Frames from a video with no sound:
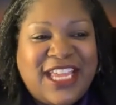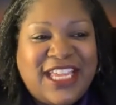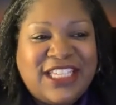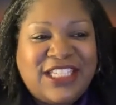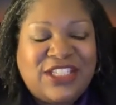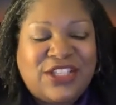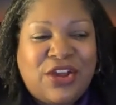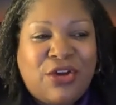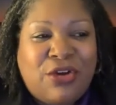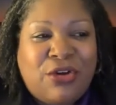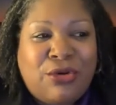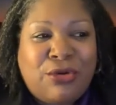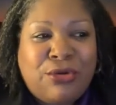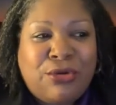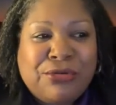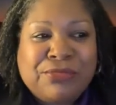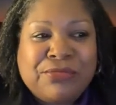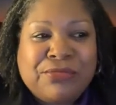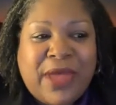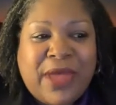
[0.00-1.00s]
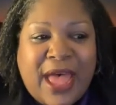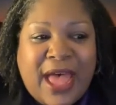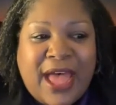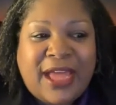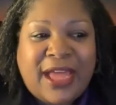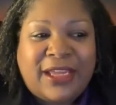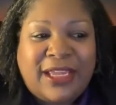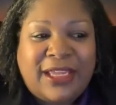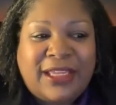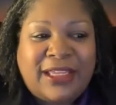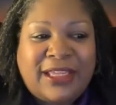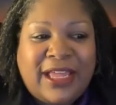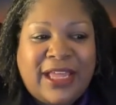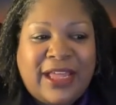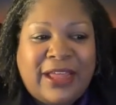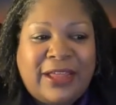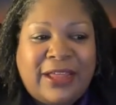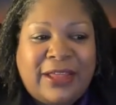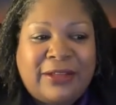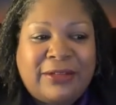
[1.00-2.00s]
So
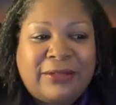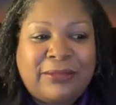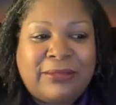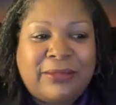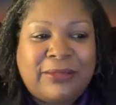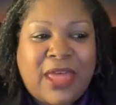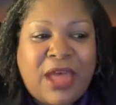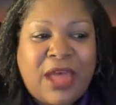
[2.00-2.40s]
I'm